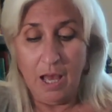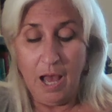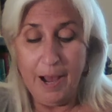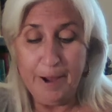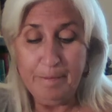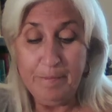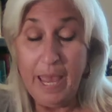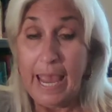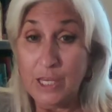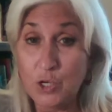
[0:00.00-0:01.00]

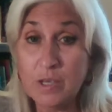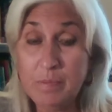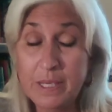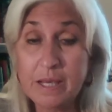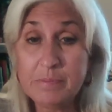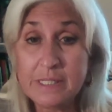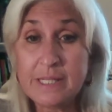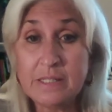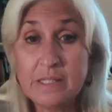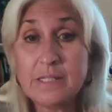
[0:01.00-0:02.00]
And you can become
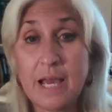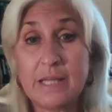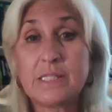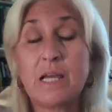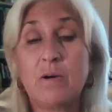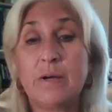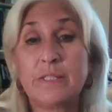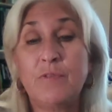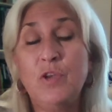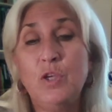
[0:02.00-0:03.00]
desensitized to
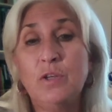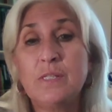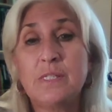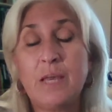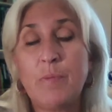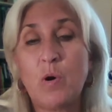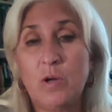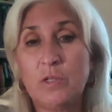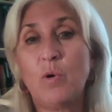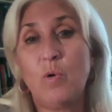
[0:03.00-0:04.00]
oils. If you use the same
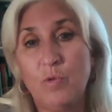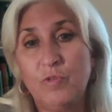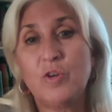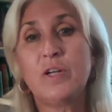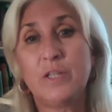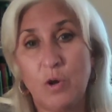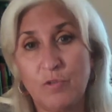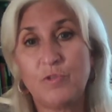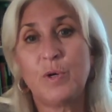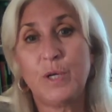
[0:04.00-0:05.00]
oil over and
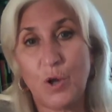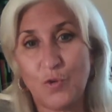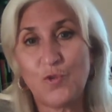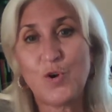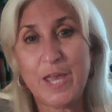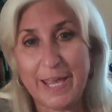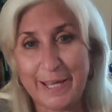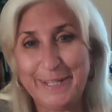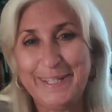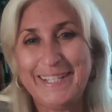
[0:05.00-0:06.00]
over and over
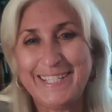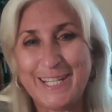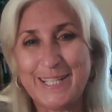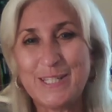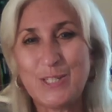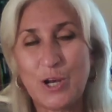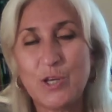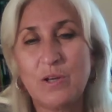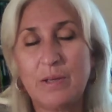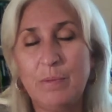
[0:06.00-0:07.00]
again, chances are
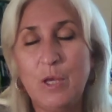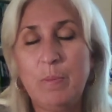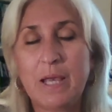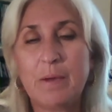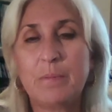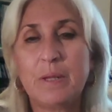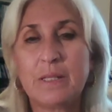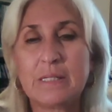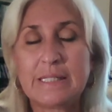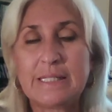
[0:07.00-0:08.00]
you become a
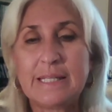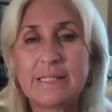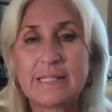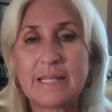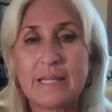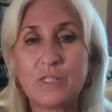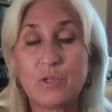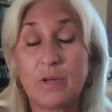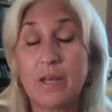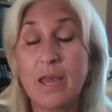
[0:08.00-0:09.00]
little desensitized
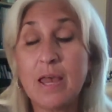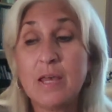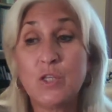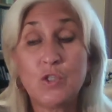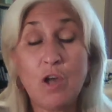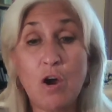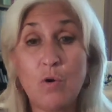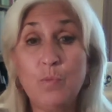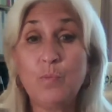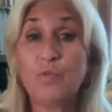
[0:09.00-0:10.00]
to it.
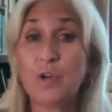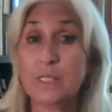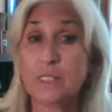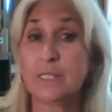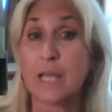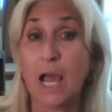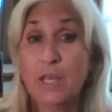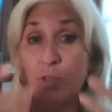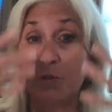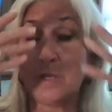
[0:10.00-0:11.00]
So, for instance,
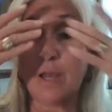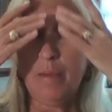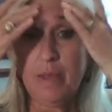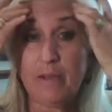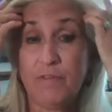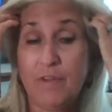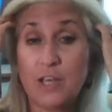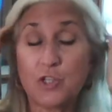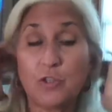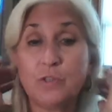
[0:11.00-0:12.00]
I make a
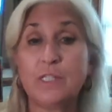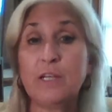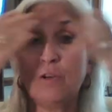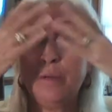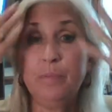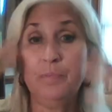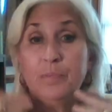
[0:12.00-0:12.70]
facial serum,